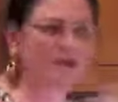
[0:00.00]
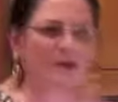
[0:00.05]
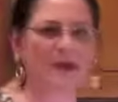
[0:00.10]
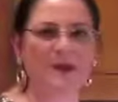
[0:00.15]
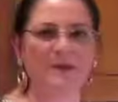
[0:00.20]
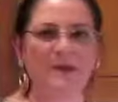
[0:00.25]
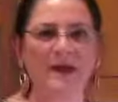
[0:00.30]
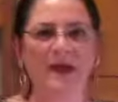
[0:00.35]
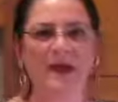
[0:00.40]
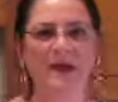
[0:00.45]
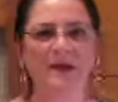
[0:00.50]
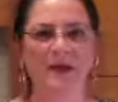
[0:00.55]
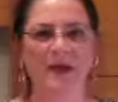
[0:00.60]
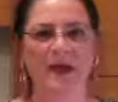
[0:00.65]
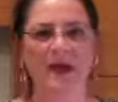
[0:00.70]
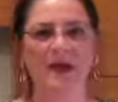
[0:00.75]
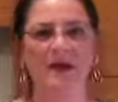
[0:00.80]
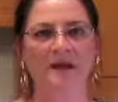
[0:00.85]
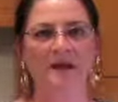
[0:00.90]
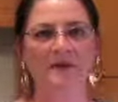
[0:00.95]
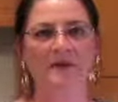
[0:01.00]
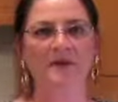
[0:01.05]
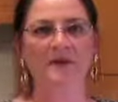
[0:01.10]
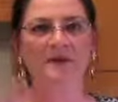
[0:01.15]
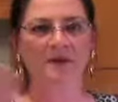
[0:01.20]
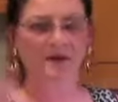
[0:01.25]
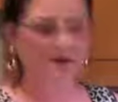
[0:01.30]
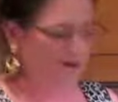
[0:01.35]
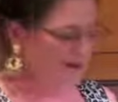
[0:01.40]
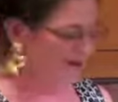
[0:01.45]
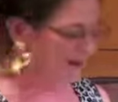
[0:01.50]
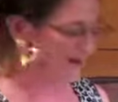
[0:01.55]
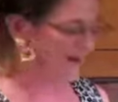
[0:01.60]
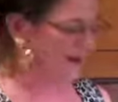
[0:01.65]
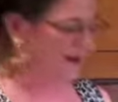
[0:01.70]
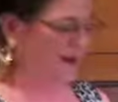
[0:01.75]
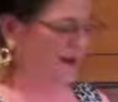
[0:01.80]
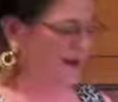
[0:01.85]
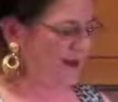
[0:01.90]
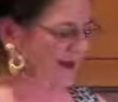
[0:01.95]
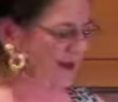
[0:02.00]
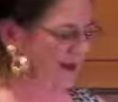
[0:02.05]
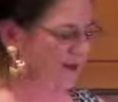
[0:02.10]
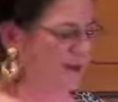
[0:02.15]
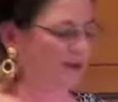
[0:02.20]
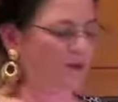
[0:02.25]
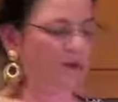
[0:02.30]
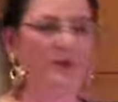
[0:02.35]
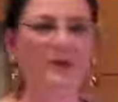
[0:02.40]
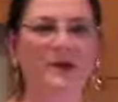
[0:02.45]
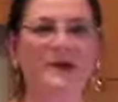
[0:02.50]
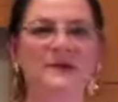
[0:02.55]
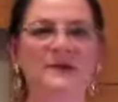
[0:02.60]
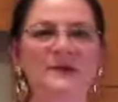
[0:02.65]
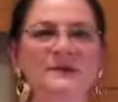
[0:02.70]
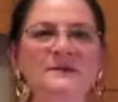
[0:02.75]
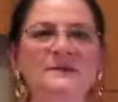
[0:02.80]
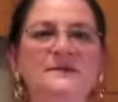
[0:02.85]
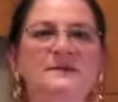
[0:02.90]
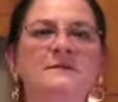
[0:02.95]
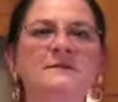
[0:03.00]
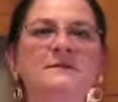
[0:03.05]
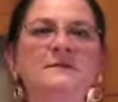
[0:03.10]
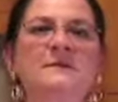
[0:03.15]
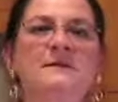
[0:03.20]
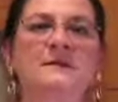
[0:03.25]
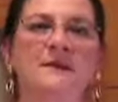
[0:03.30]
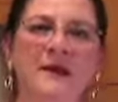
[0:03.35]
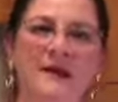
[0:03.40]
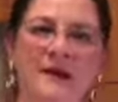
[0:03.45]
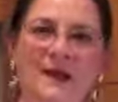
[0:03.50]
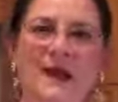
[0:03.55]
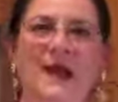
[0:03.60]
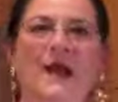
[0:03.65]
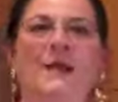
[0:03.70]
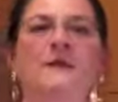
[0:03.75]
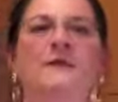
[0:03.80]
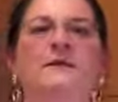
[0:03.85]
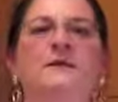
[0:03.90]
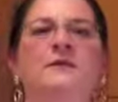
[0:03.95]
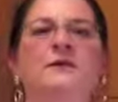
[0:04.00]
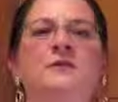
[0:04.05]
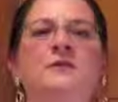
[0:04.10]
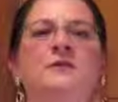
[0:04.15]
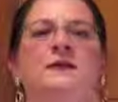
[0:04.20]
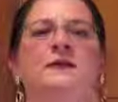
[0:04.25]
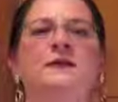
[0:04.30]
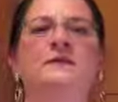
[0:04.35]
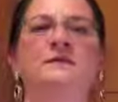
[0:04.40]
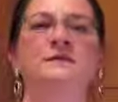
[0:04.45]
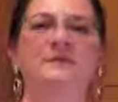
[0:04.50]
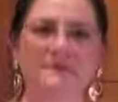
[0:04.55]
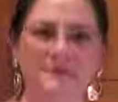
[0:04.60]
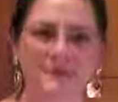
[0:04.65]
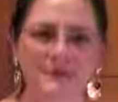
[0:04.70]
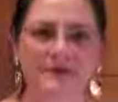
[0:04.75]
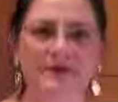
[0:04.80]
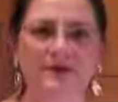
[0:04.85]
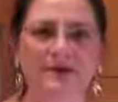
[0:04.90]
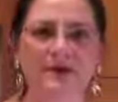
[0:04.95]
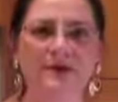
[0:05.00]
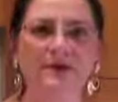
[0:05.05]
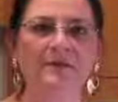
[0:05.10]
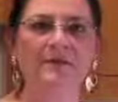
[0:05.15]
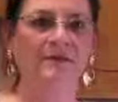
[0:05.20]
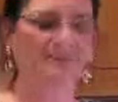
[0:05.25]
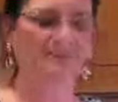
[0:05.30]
way back when, and we just kind of added a little bit to it.